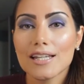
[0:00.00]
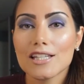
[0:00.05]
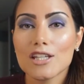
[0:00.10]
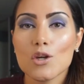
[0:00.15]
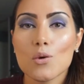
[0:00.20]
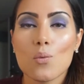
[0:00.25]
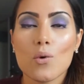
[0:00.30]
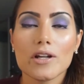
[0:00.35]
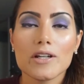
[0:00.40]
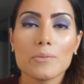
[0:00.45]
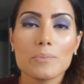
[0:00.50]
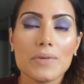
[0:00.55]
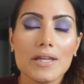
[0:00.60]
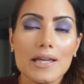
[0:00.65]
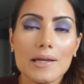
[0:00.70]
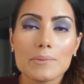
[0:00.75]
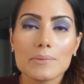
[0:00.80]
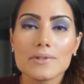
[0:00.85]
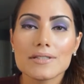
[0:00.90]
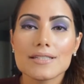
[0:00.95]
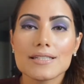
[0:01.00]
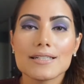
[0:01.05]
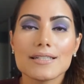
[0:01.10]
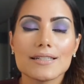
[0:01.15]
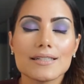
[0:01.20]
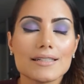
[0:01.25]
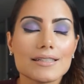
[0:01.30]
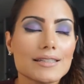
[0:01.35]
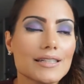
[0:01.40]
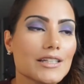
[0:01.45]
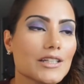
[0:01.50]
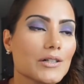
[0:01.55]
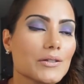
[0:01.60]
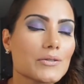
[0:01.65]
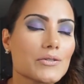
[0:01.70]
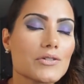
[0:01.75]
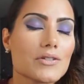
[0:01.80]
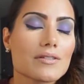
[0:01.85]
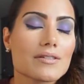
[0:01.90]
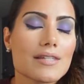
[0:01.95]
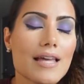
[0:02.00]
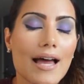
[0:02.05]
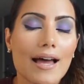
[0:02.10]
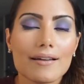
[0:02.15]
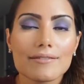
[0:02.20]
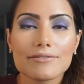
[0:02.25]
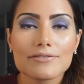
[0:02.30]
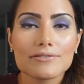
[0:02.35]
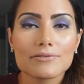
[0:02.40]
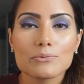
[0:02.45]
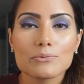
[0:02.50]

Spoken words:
and you want to be able to, you know, just have